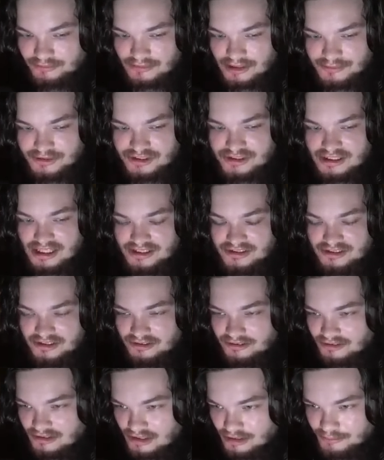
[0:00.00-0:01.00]
I'm just
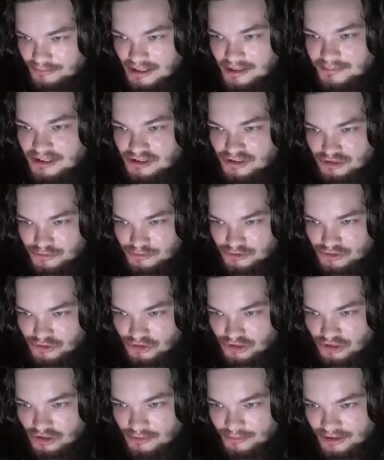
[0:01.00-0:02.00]
guessing. He maybe he just wants to
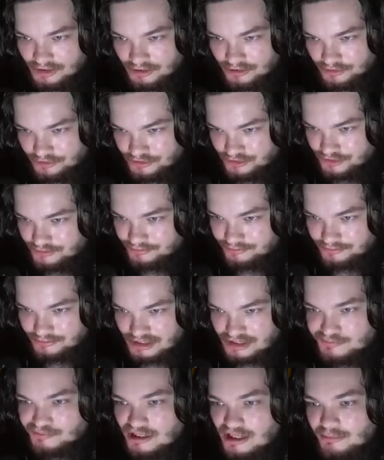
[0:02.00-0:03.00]
look at all my nudes.
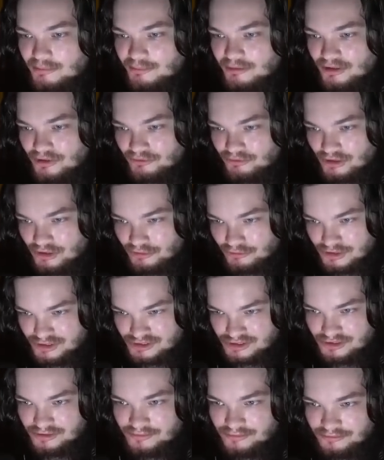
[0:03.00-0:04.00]
That's probably the real
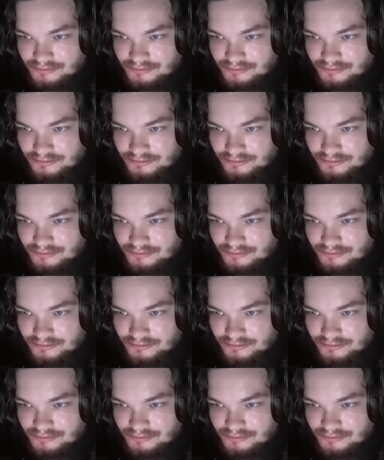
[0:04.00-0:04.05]
reason.